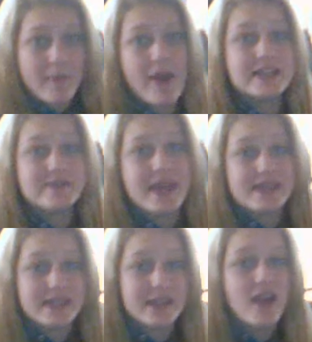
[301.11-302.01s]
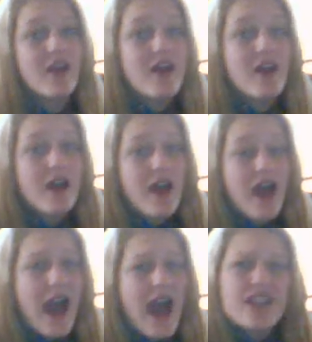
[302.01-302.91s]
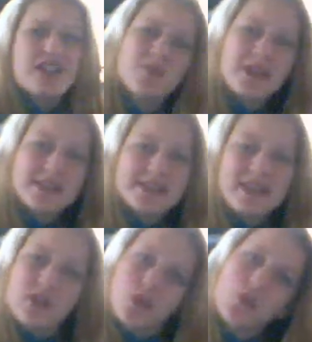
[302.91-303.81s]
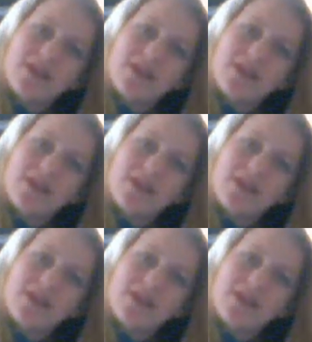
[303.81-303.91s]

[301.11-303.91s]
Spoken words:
my MySpace, and I just want to see who